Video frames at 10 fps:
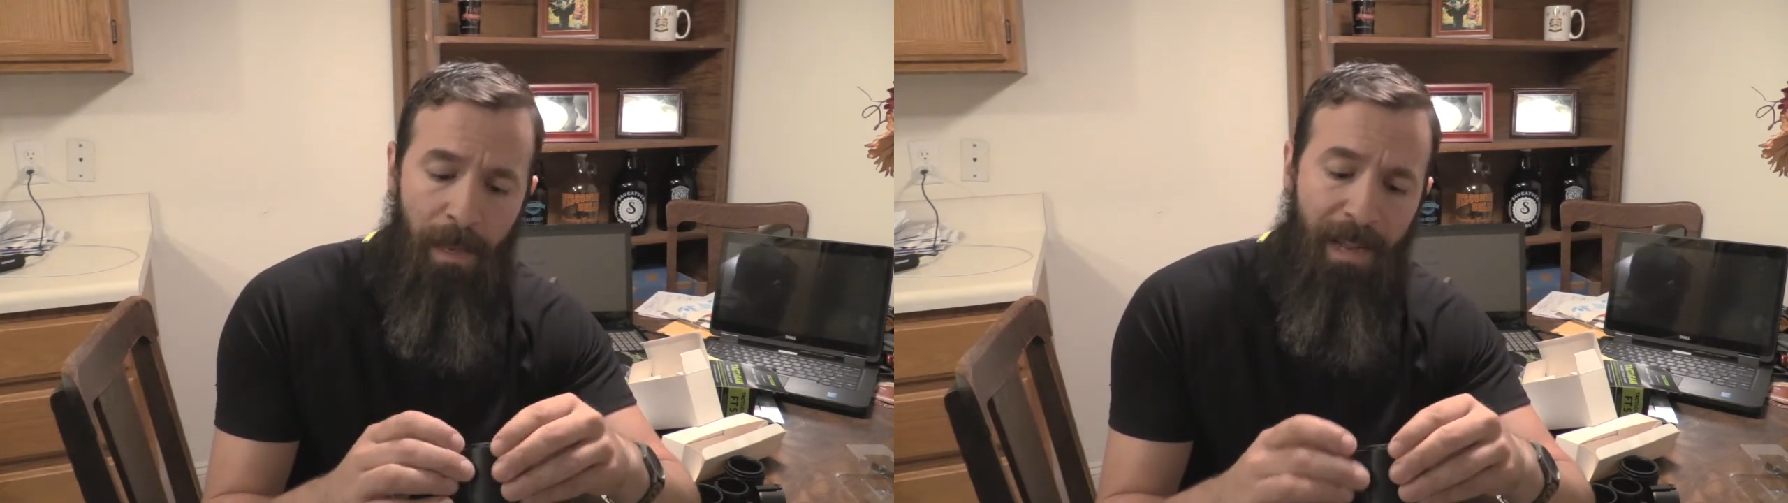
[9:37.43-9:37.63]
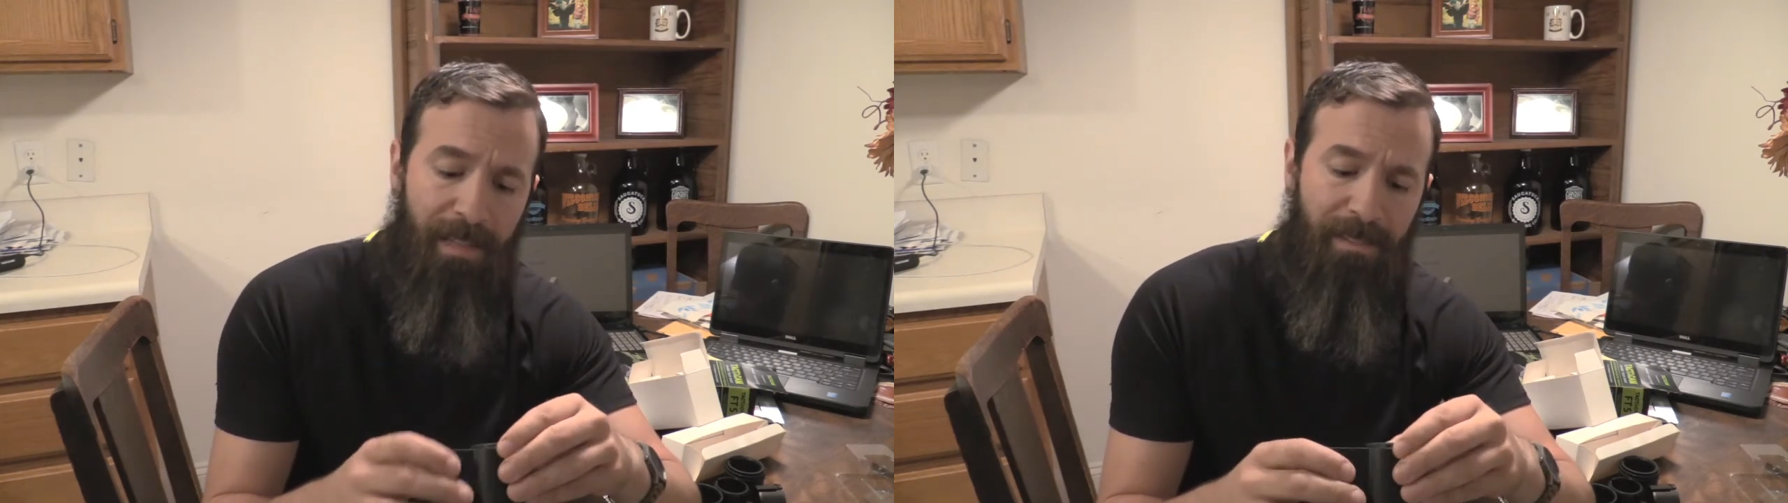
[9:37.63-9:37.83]

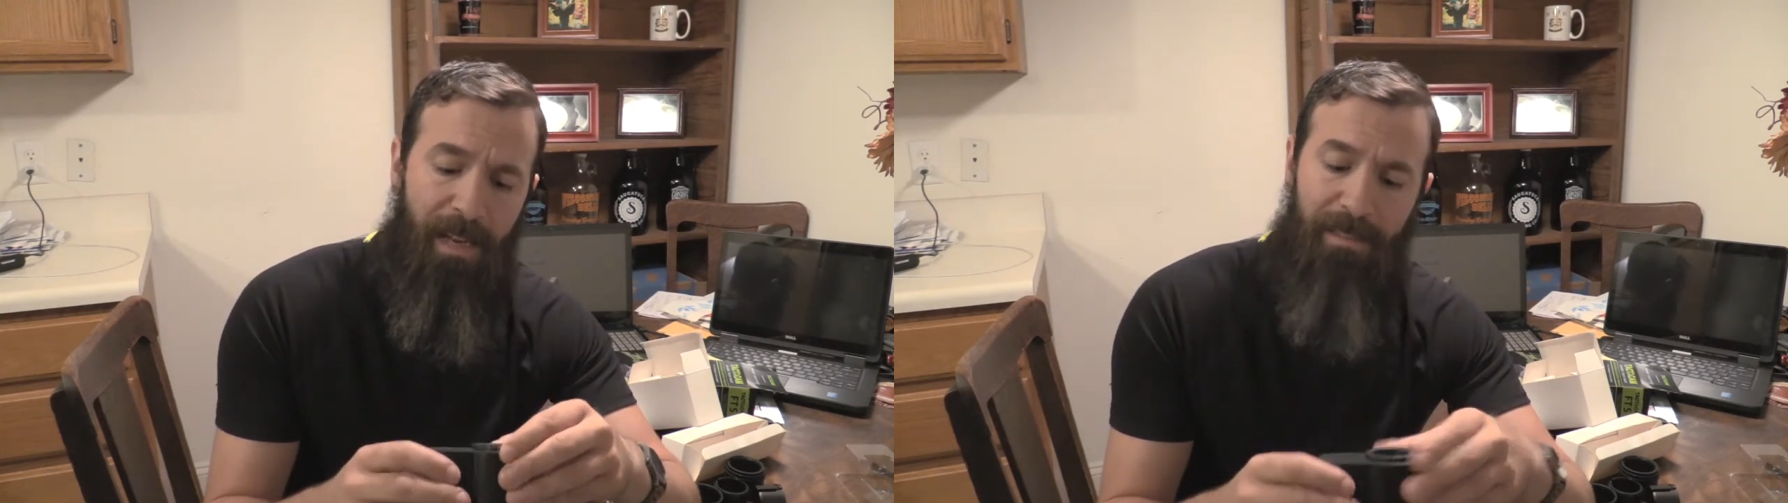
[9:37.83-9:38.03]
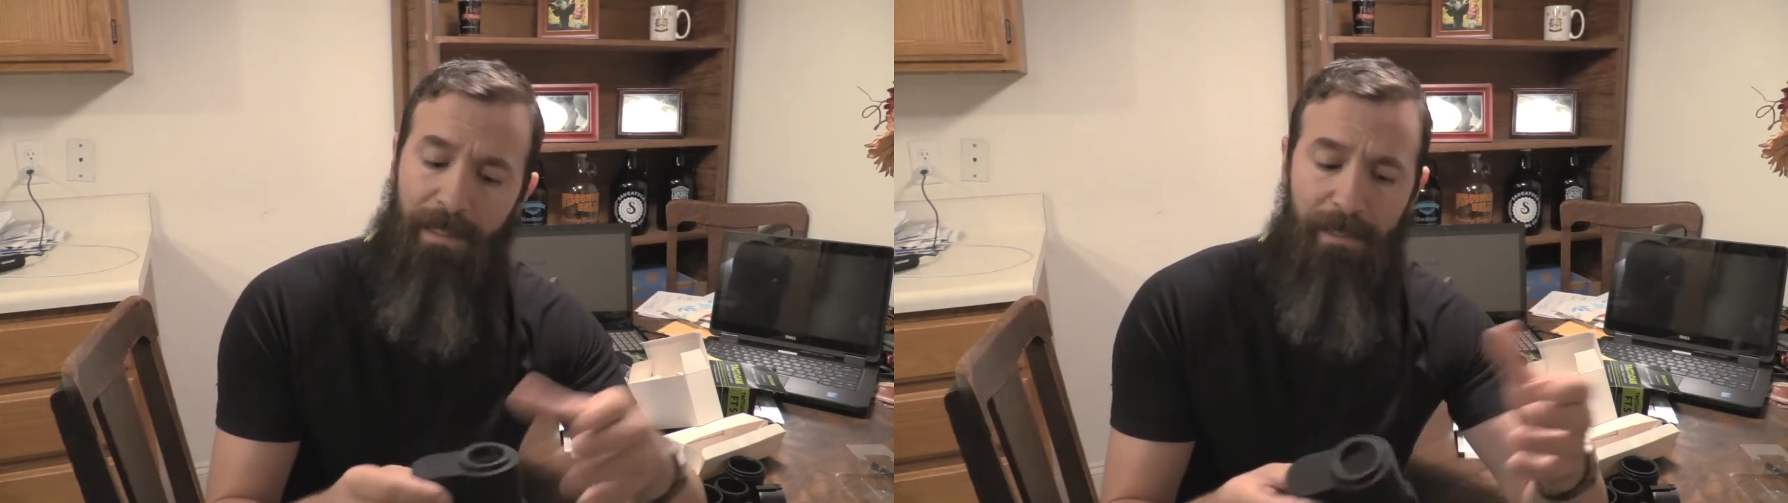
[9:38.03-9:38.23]
Like I
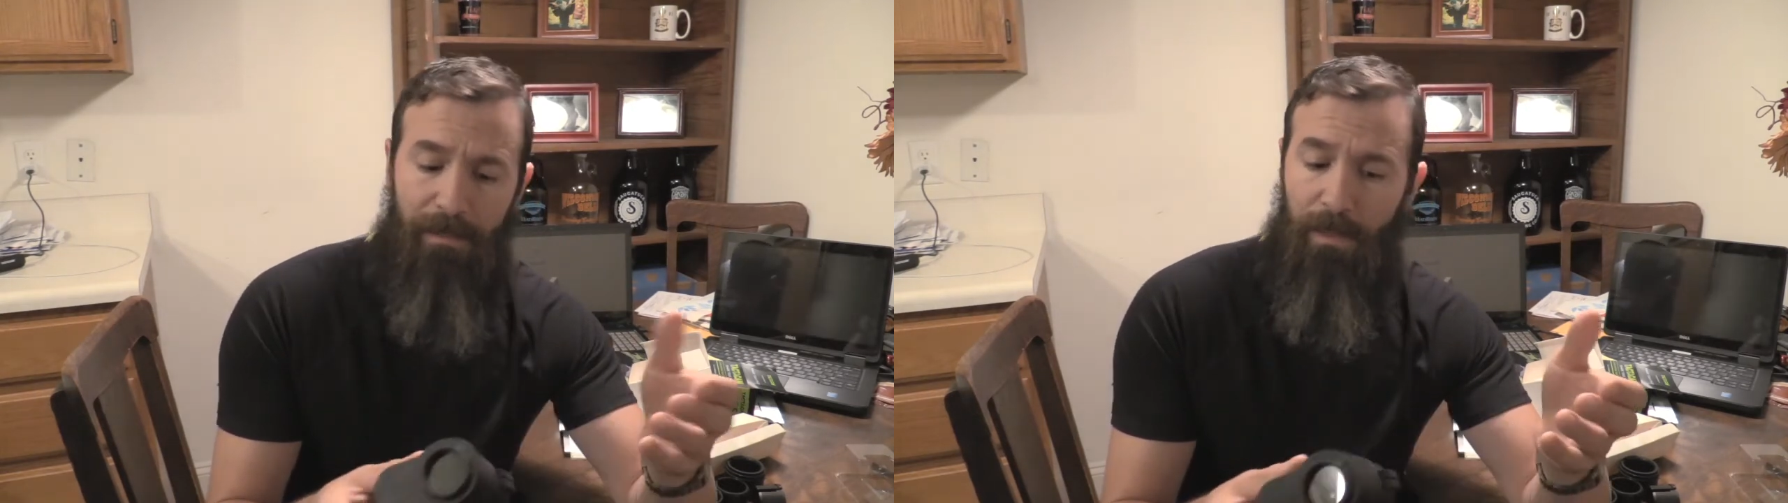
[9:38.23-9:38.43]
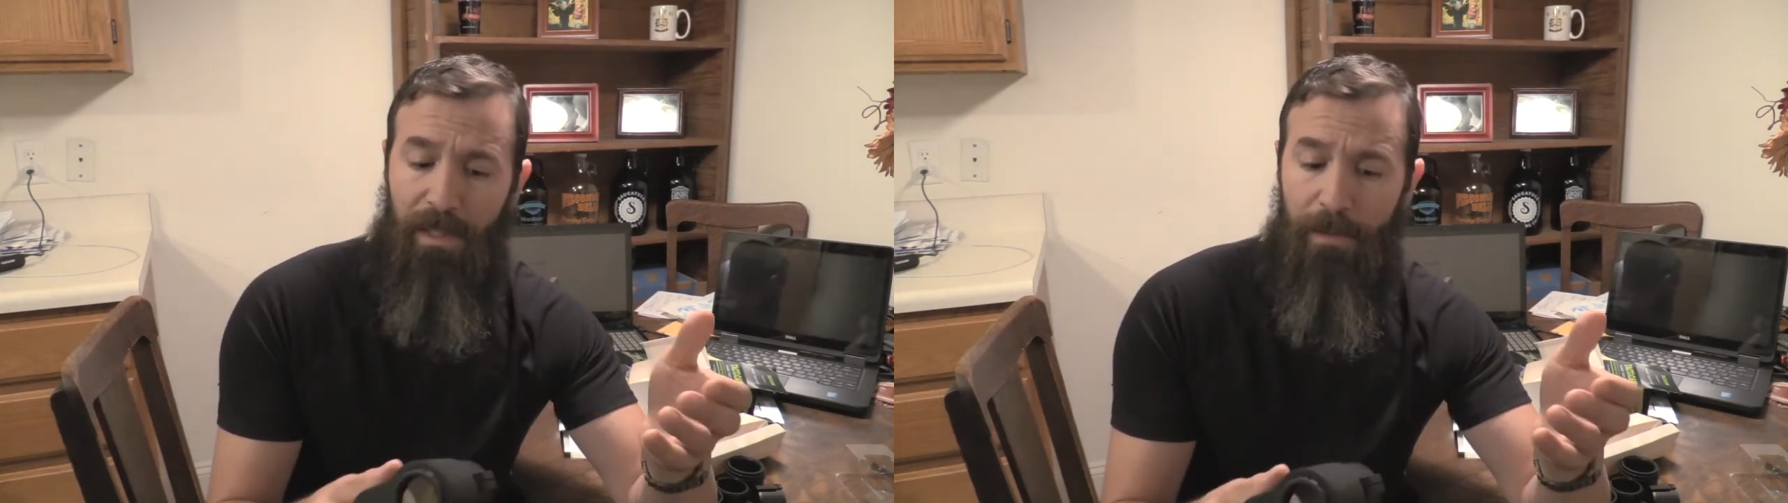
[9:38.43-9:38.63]
said,
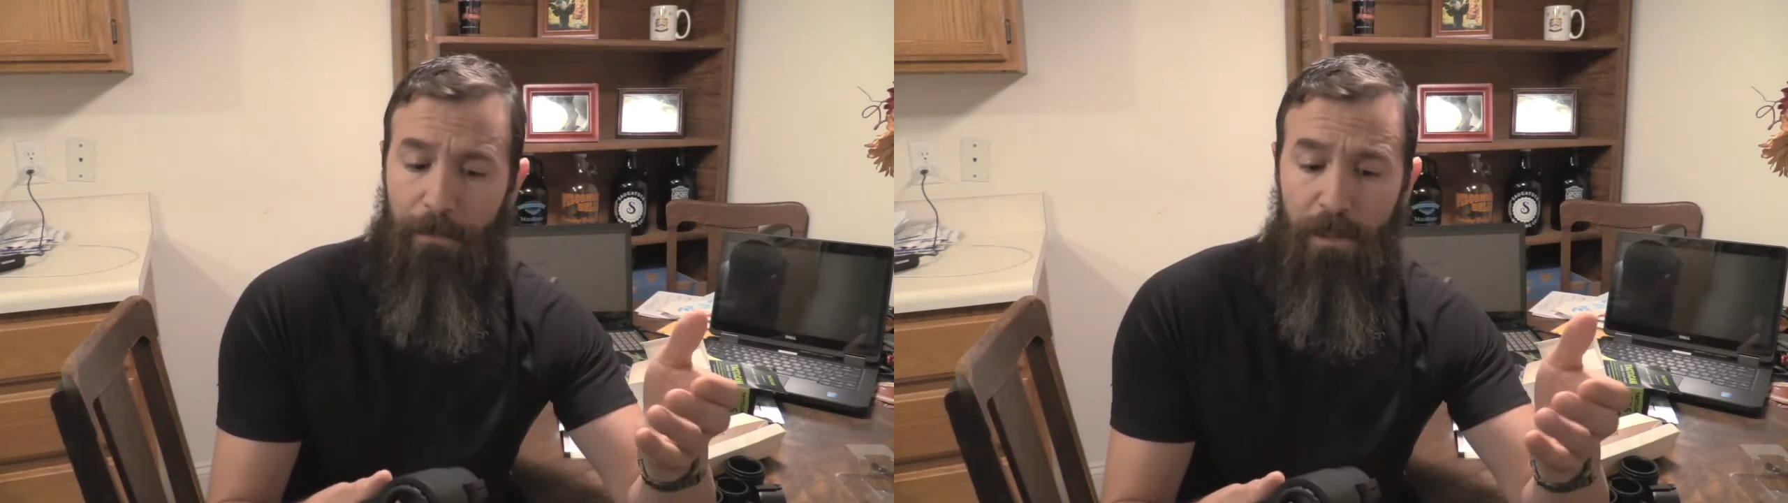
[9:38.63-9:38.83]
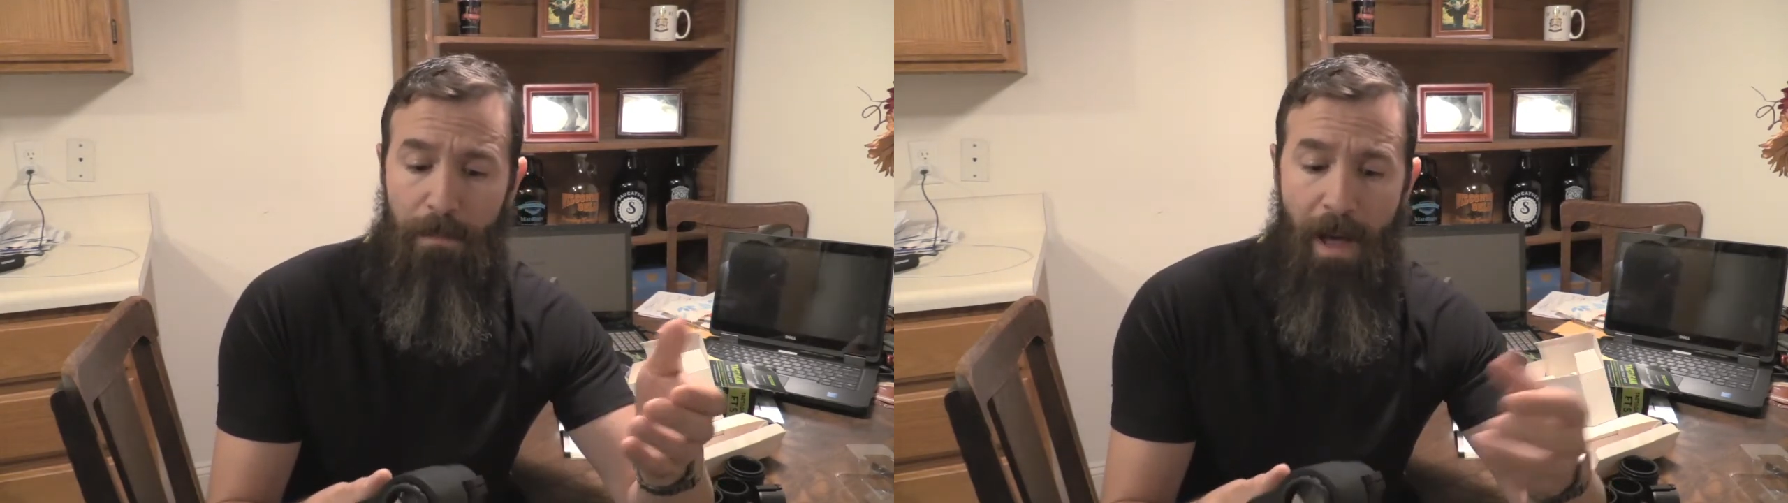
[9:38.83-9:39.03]
it's really their
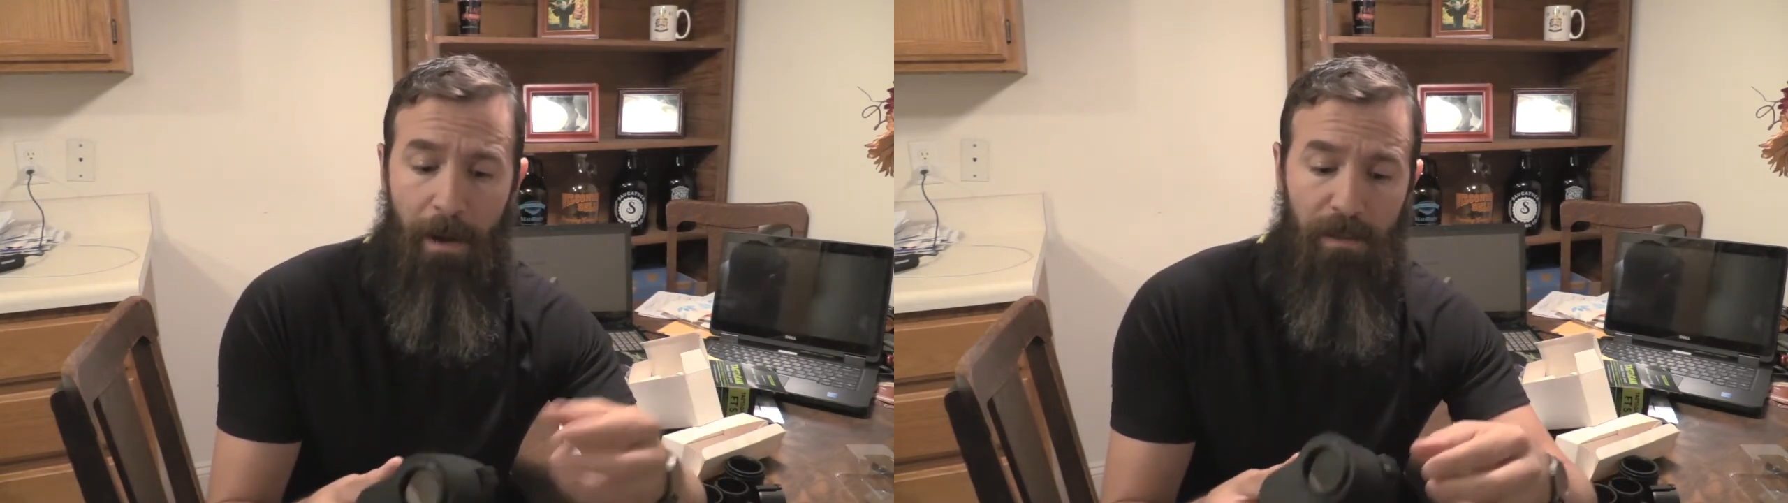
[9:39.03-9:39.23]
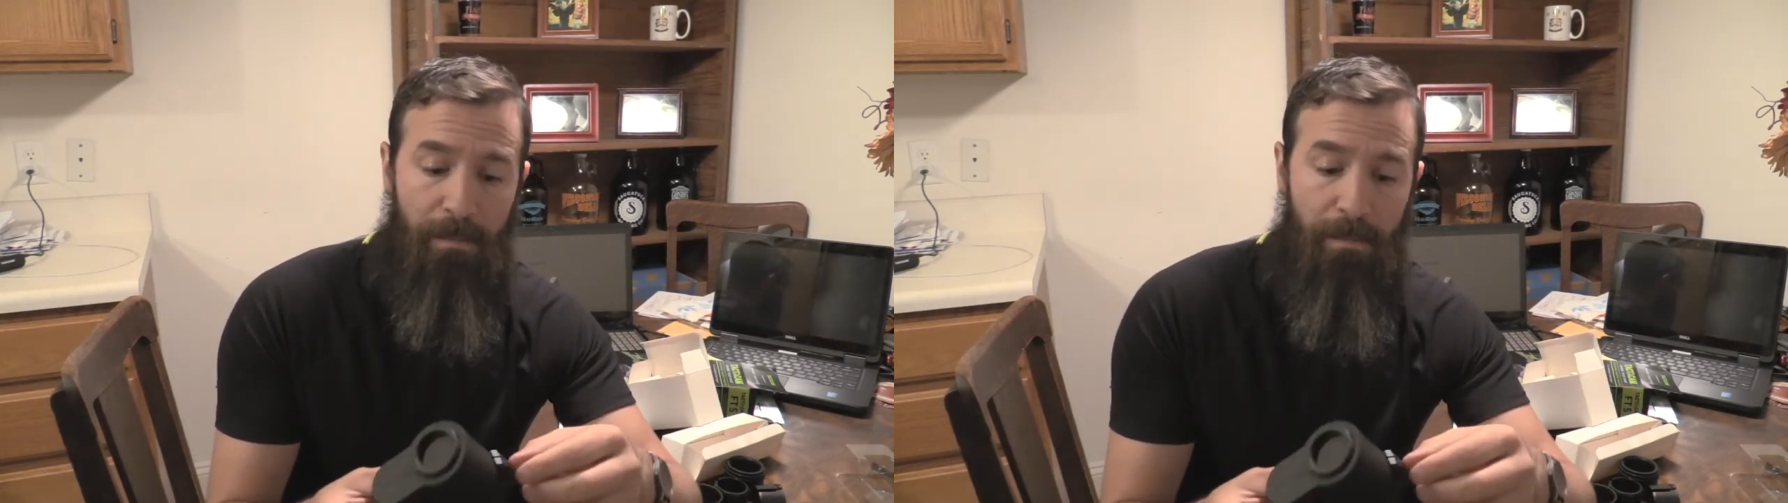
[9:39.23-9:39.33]
first model,